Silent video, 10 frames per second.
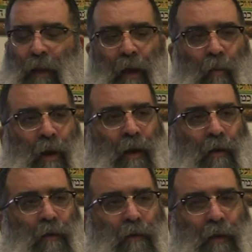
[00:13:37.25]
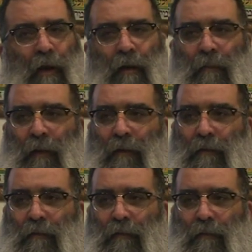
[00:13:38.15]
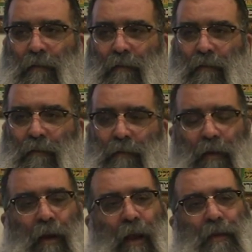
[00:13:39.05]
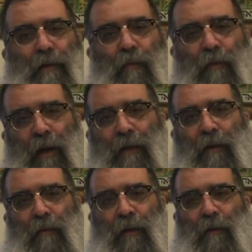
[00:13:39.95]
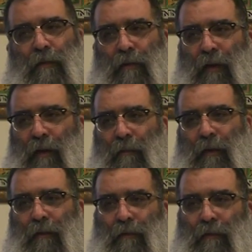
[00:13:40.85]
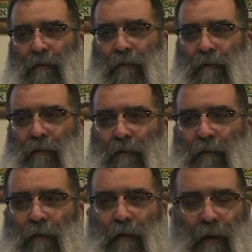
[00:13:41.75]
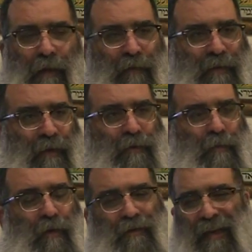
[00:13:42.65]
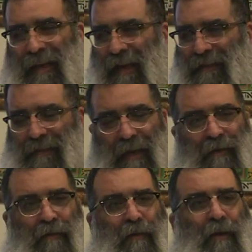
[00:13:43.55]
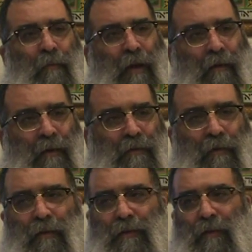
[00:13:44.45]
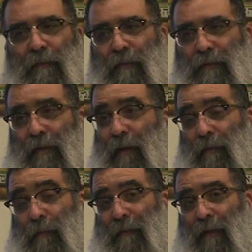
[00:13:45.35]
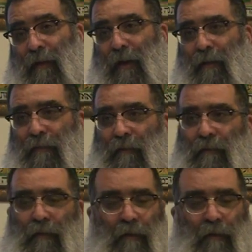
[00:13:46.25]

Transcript: I want to go to the army. So you ask him, why do you want to go to the army? If he tells you because I can't stand learning Gemara and so on and so forth, so I will be very careful.